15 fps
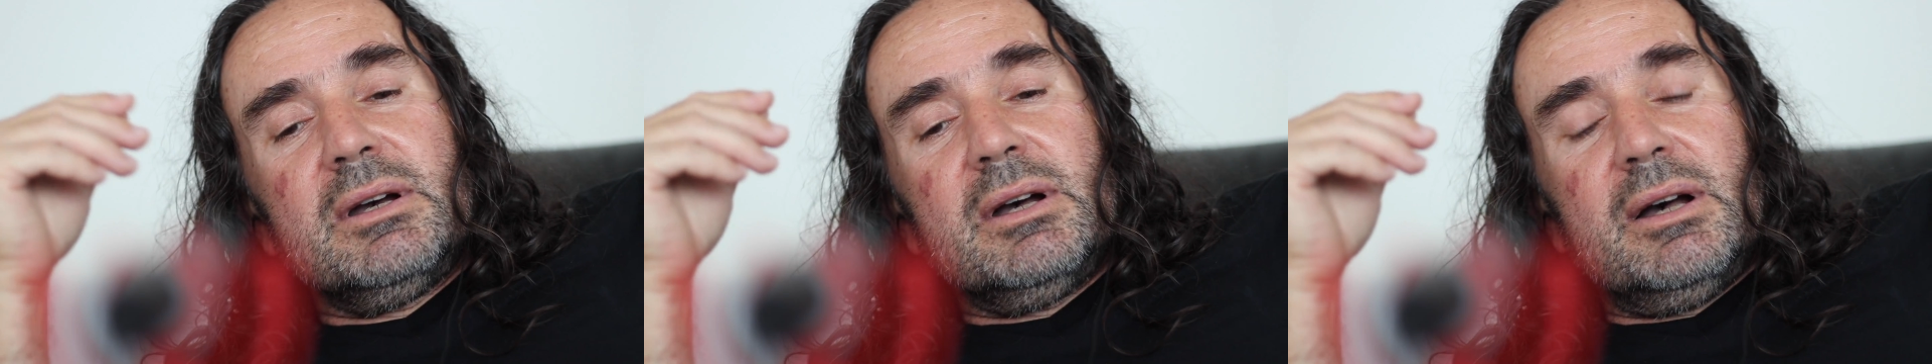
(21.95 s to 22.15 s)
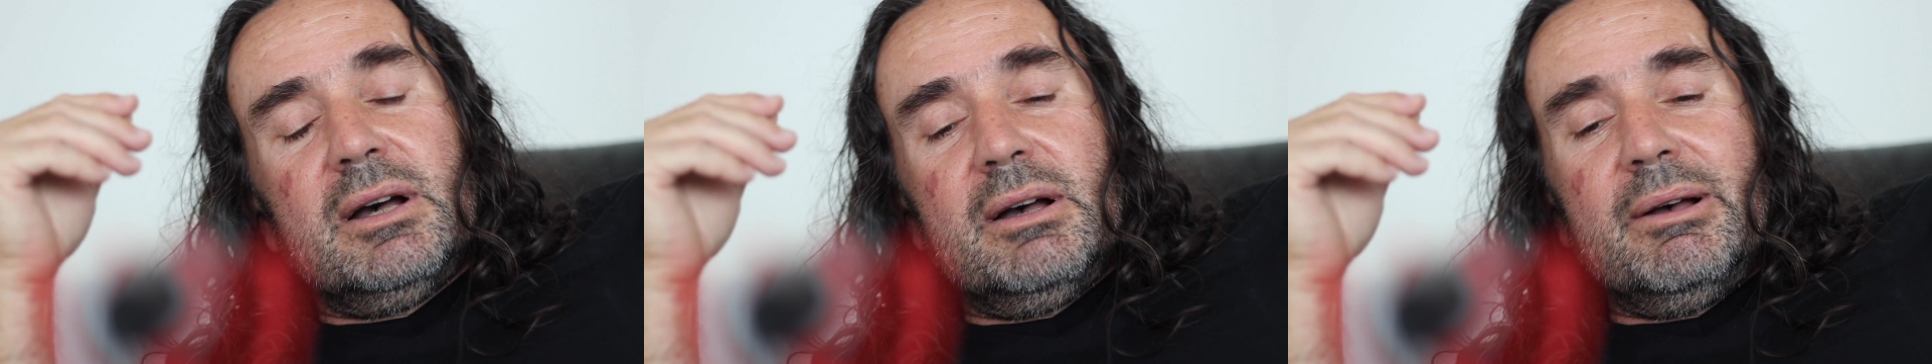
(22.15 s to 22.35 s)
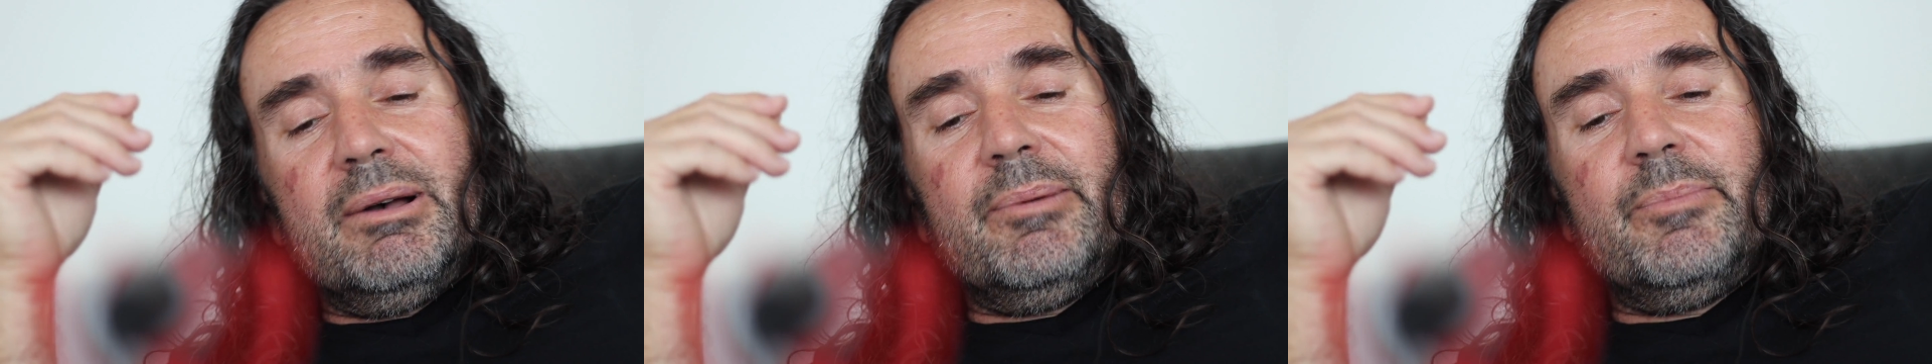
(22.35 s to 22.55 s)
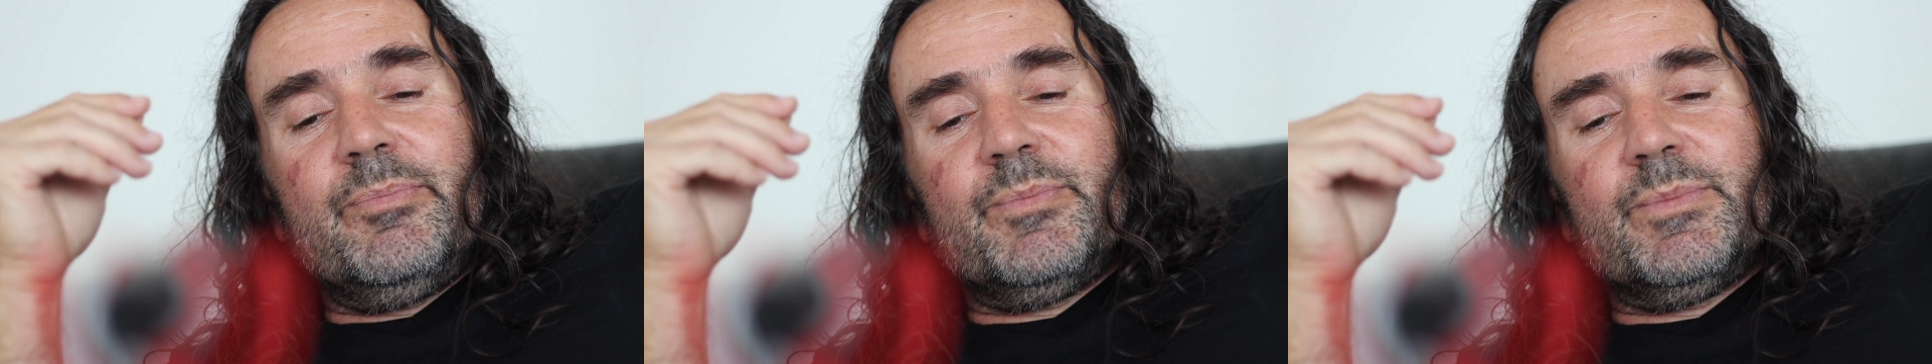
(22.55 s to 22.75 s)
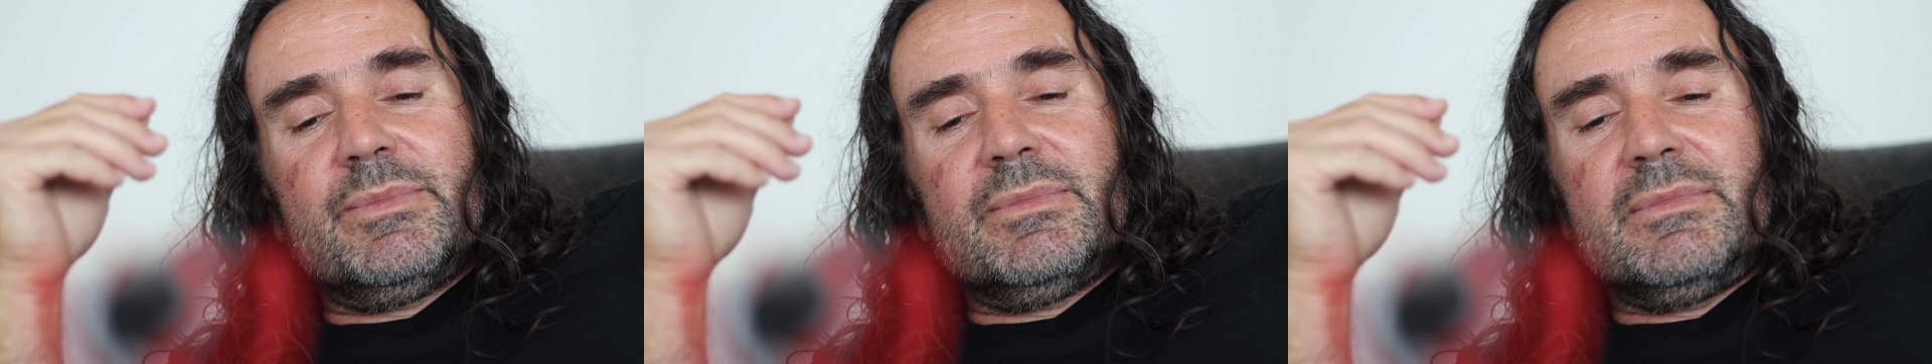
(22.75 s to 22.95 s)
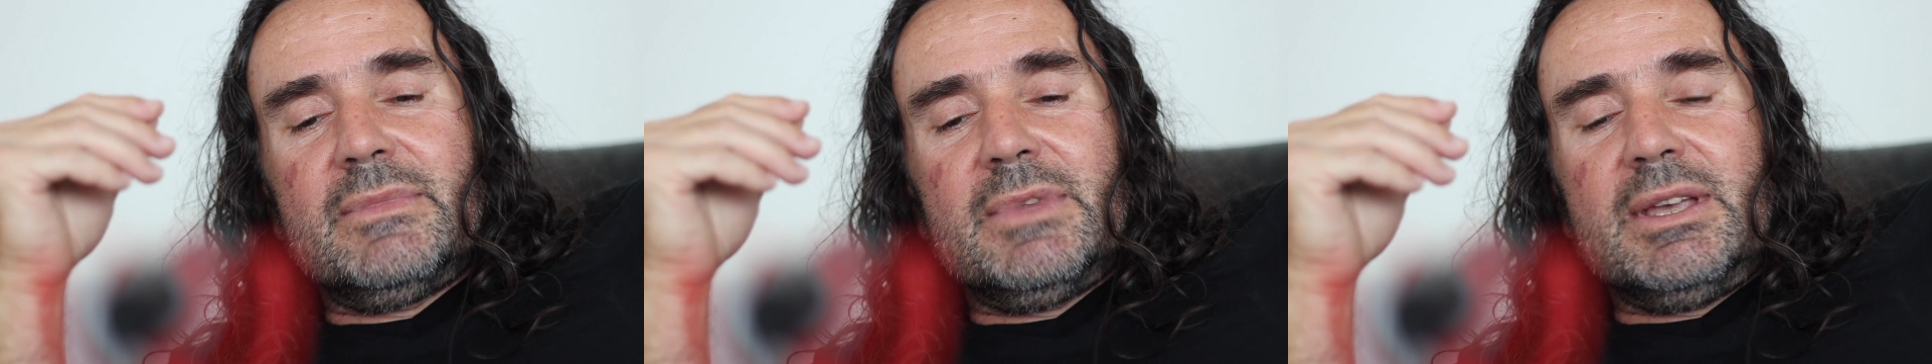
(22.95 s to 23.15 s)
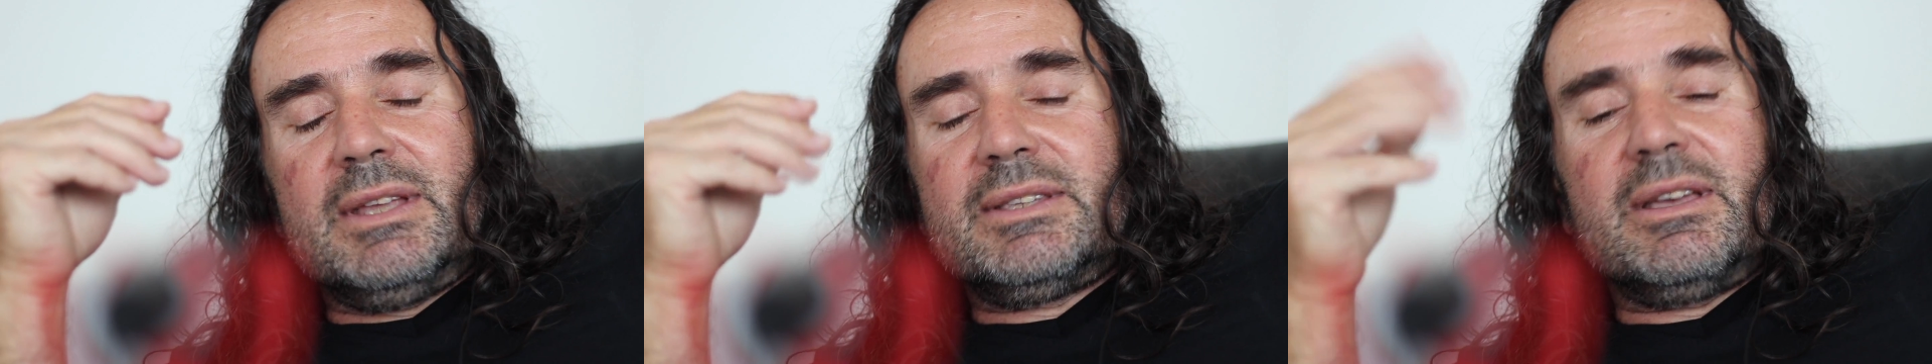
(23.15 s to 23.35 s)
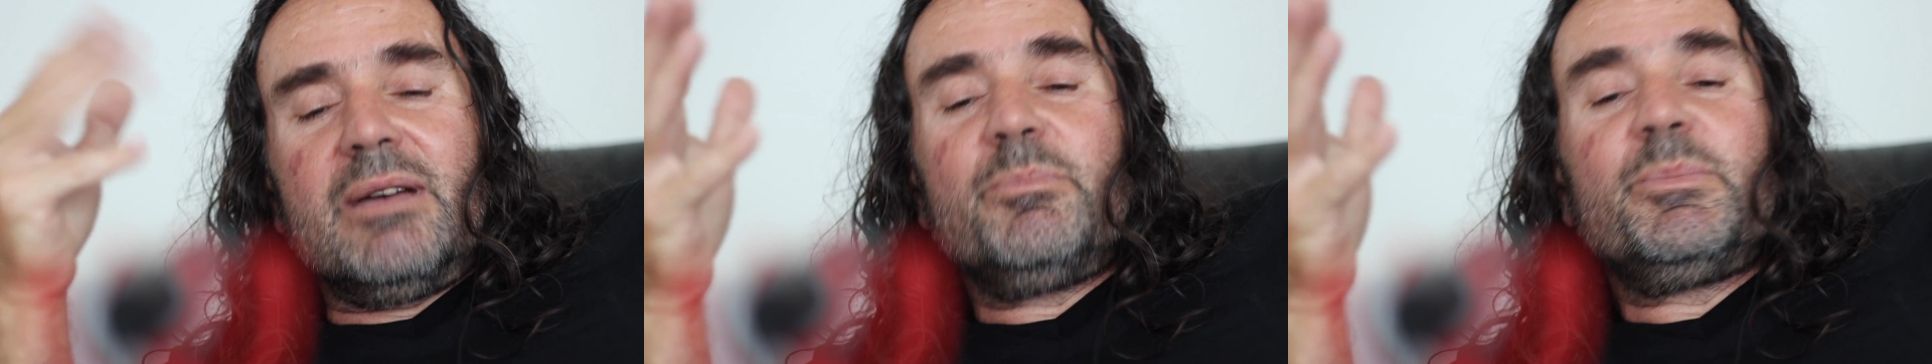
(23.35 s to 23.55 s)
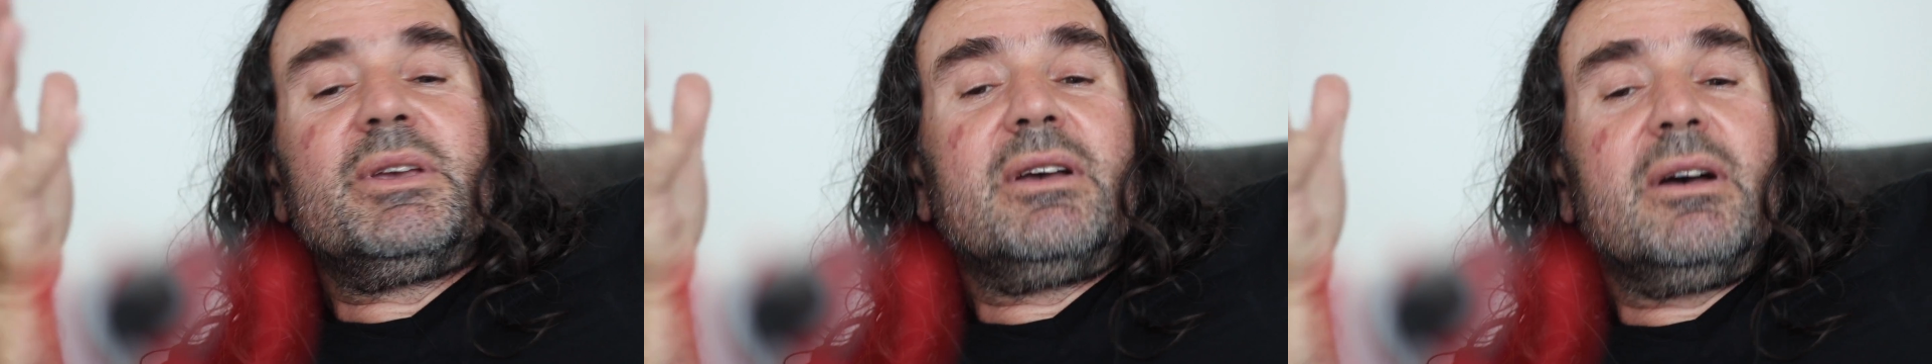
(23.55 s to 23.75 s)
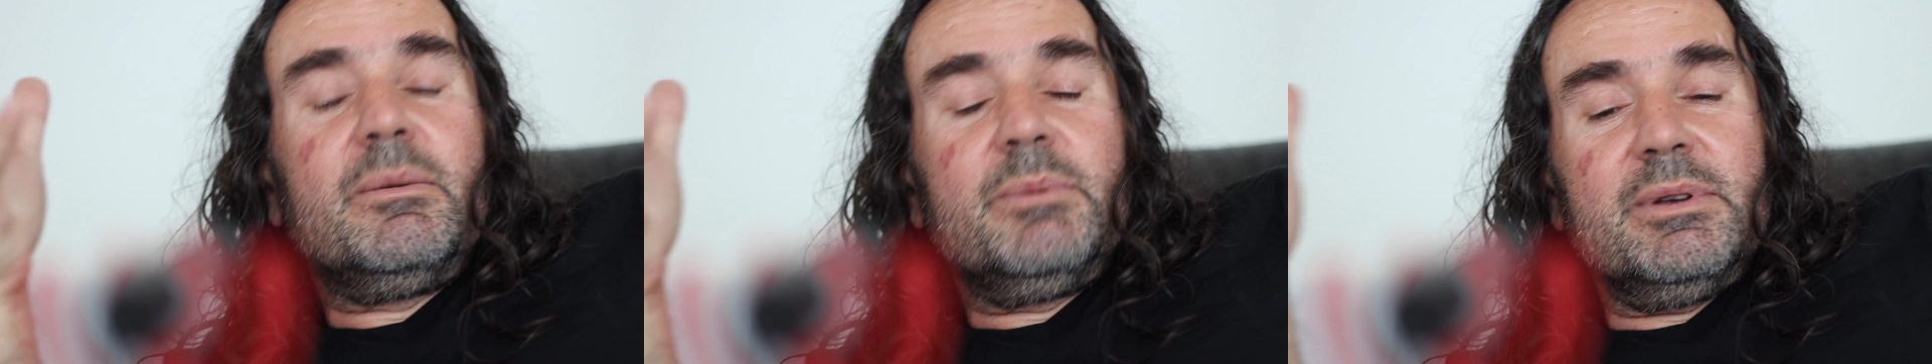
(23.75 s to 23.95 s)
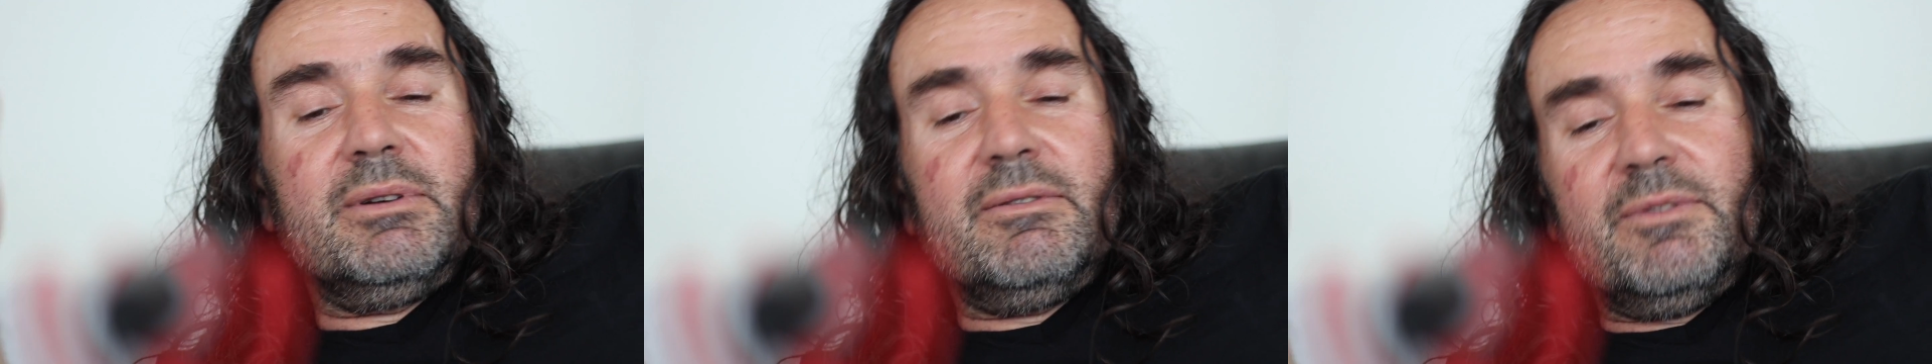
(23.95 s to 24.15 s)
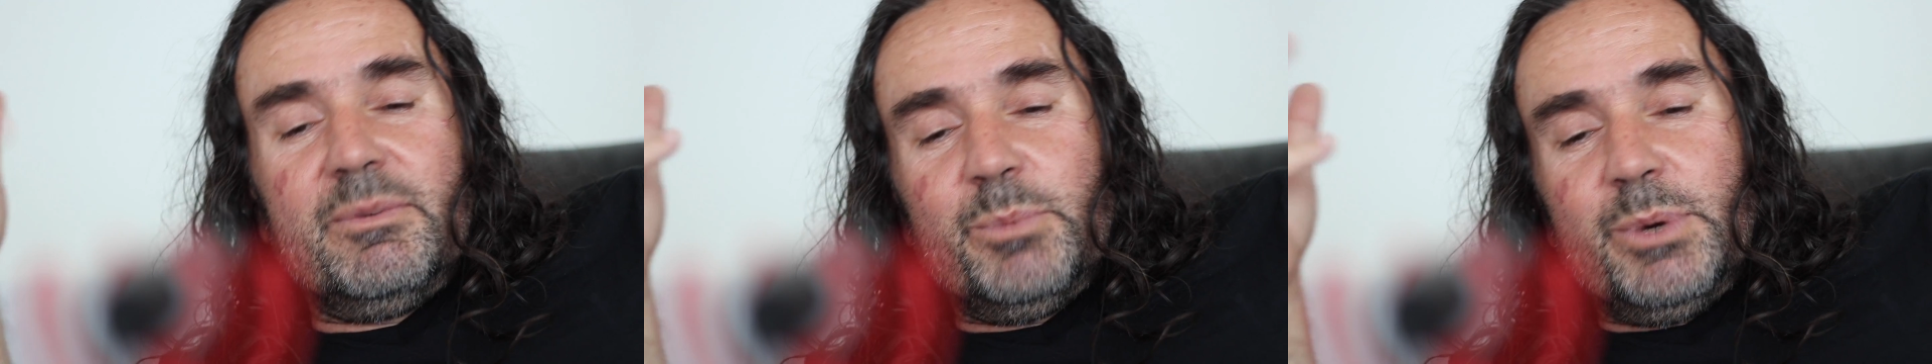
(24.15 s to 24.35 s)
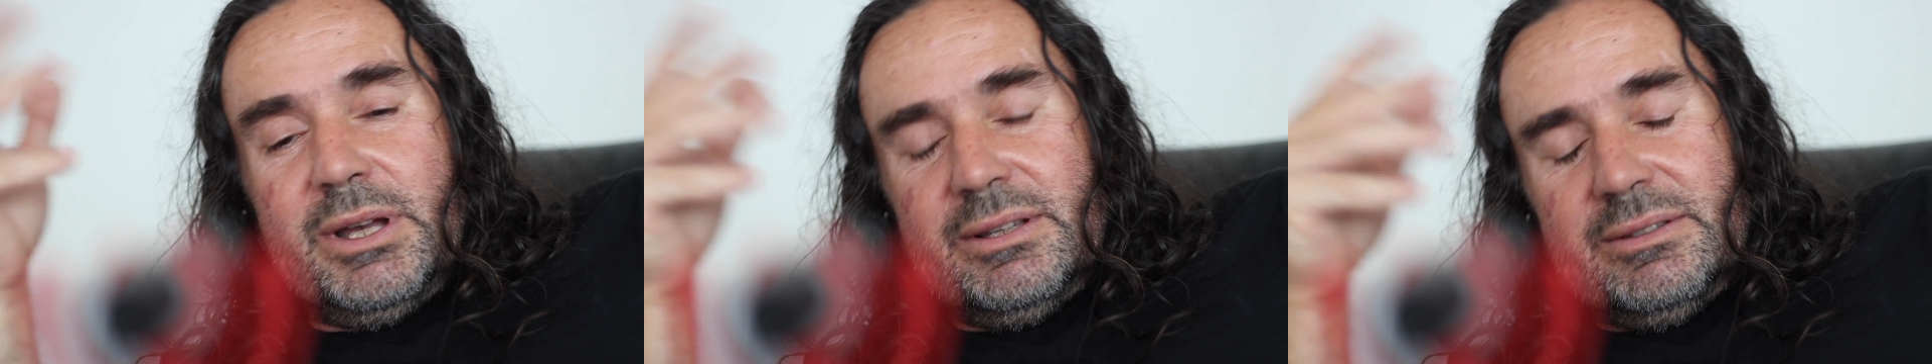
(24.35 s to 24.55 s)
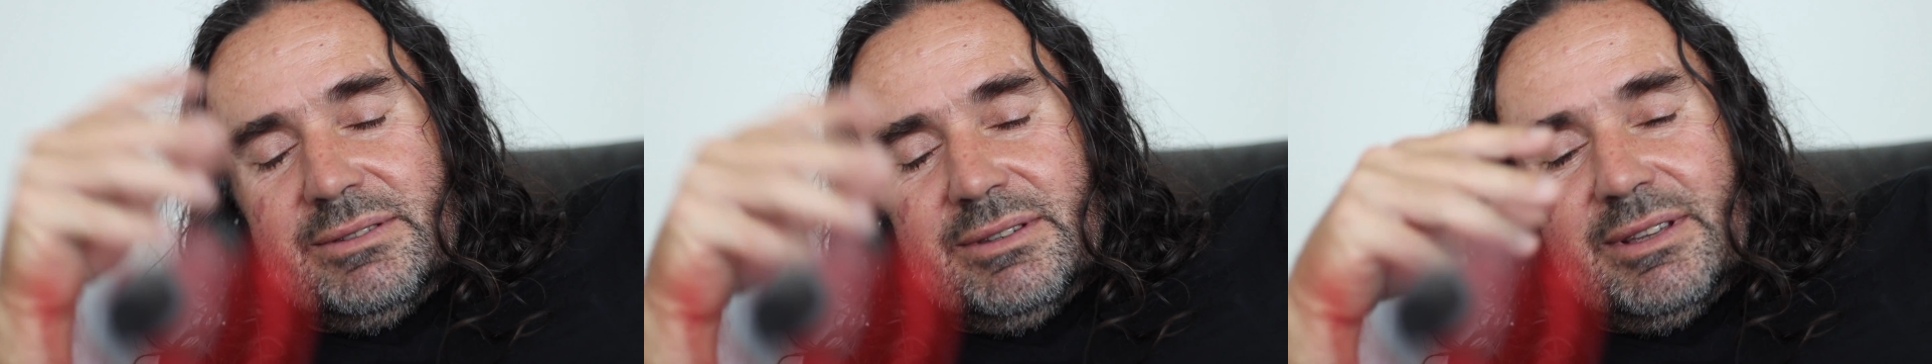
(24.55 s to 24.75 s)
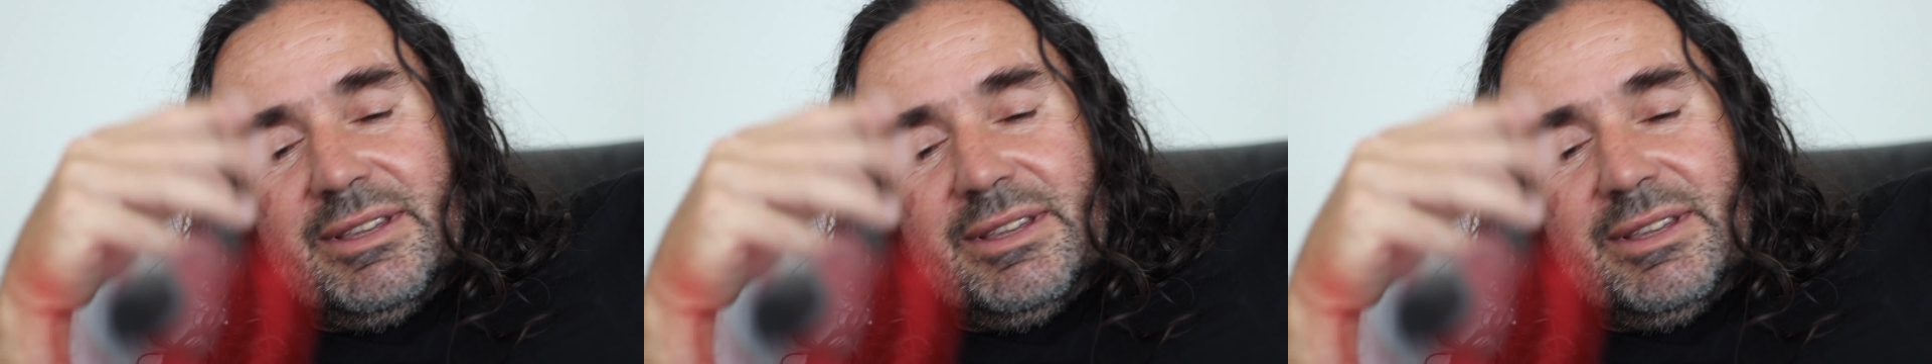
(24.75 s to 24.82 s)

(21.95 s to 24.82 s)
it's unbecoming of a man,